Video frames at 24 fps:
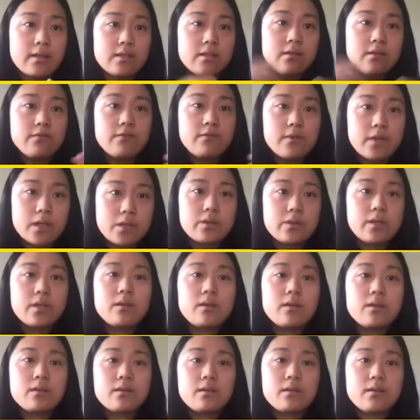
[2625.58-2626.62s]
it's a
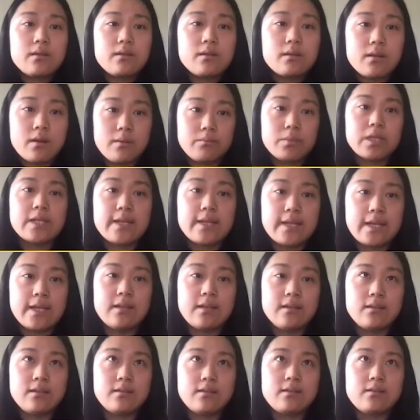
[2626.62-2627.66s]
very
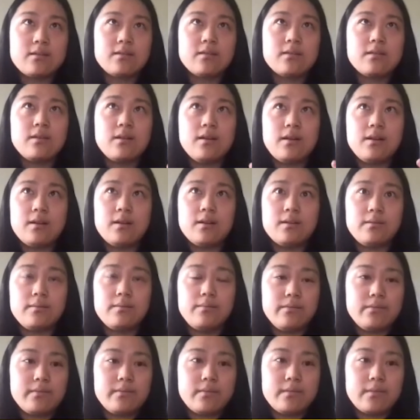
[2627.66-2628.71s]
complicated,
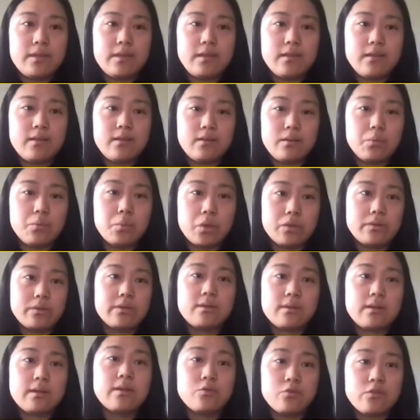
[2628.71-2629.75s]

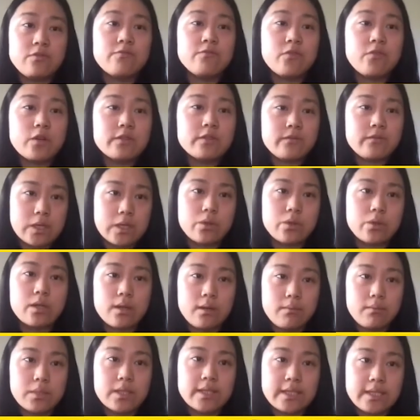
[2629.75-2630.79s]
well, it involves very
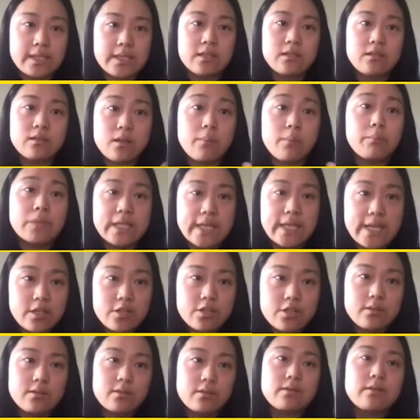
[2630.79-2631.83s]
complicated
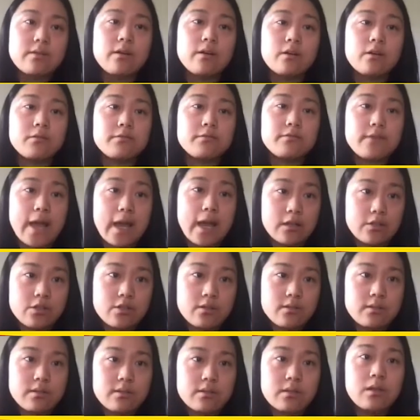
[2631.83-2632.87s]
combinations of
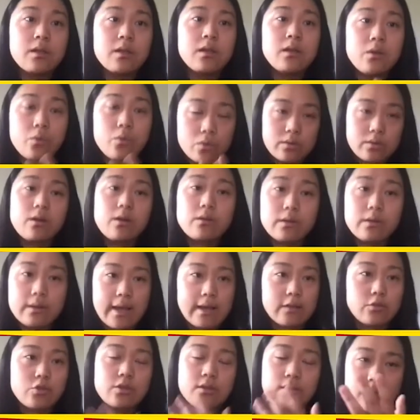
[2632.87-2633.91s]
actions
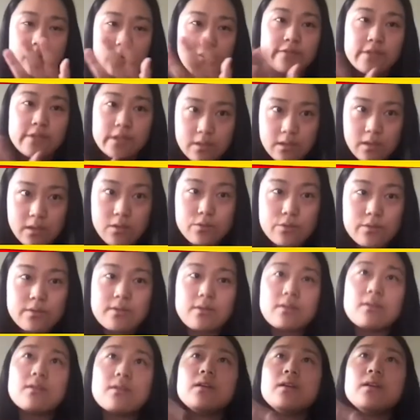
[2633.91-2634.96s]
or actually of
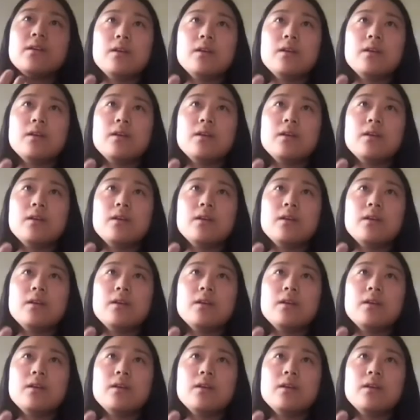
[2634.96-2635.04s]
skills.